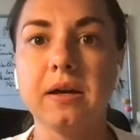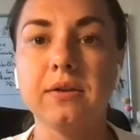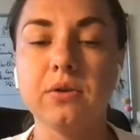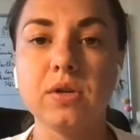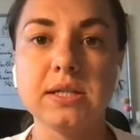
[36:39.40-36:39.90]

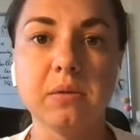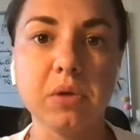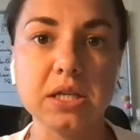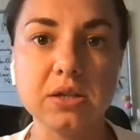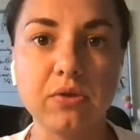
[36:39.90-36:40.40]
And there is
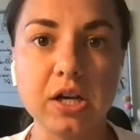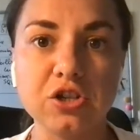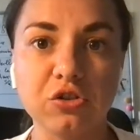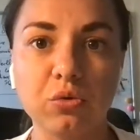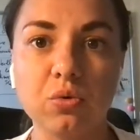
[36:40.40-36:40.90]

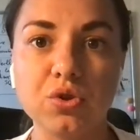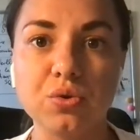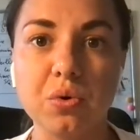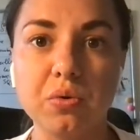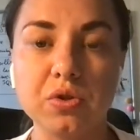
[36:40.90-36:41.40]
administration who
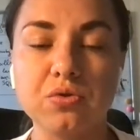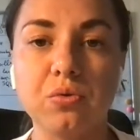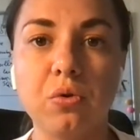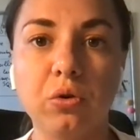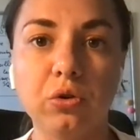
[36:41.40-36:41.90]
is going
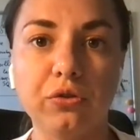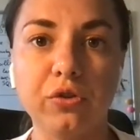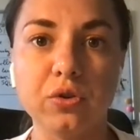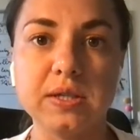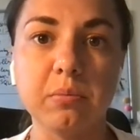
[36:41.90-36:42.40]
through all of
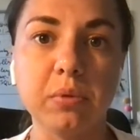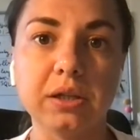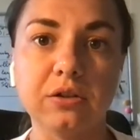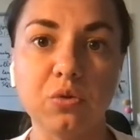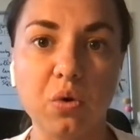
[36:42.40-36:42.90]
your
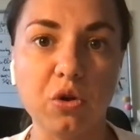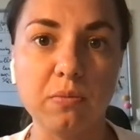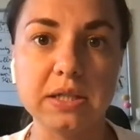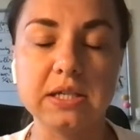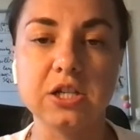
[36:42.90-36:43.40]
submitted
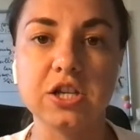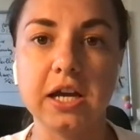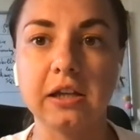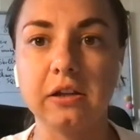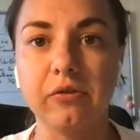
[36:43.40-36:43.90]
documents and
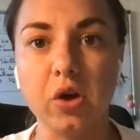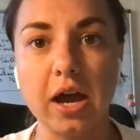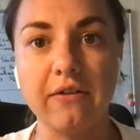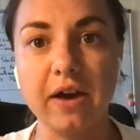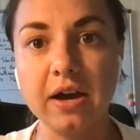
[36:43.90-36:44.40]
checking if you
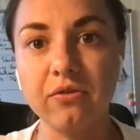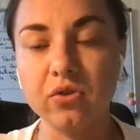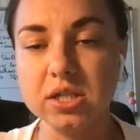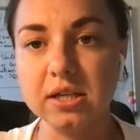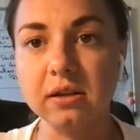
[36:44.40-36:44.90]
have
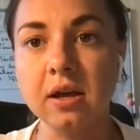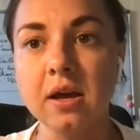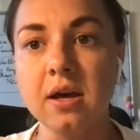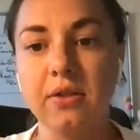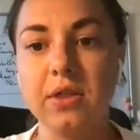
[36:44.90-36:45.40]
everything.
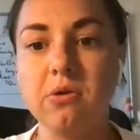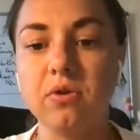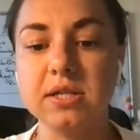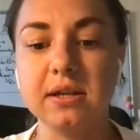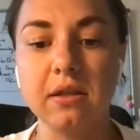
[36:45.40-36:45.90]
There
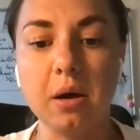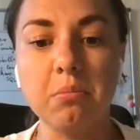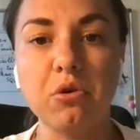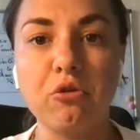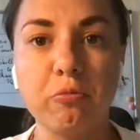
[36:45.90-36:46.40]
is a
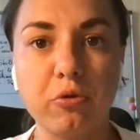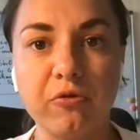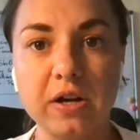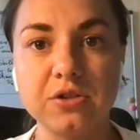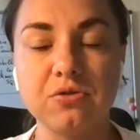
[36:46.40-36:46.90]
number of
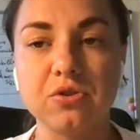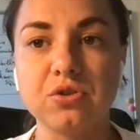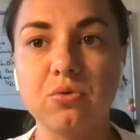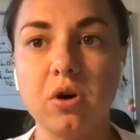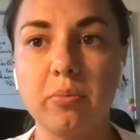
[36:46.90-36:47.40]
professors
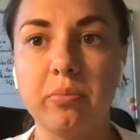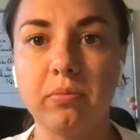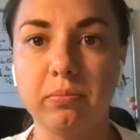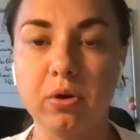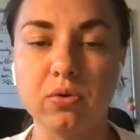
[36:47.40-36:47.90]
who are,
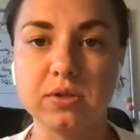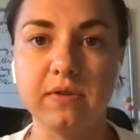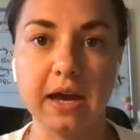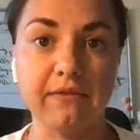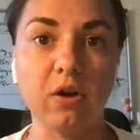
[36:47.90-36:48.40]
because we
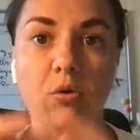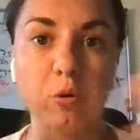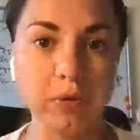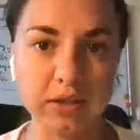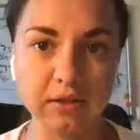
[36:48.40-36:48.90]
have a
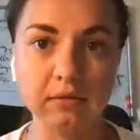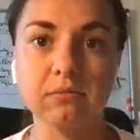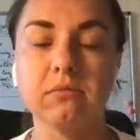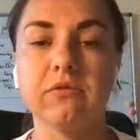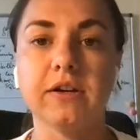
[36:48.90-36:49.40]
committee
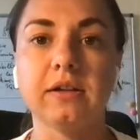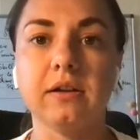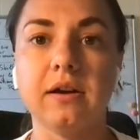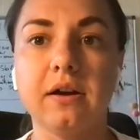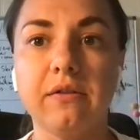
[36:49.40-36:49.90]
when
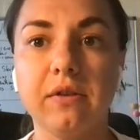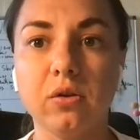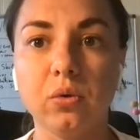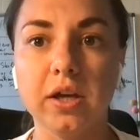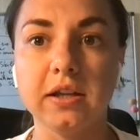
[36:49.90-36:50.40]
we are
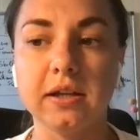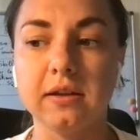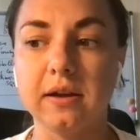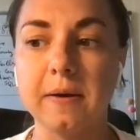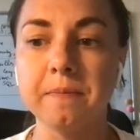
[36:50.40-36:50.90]
looking at
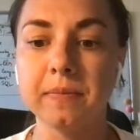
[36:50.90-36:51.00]
the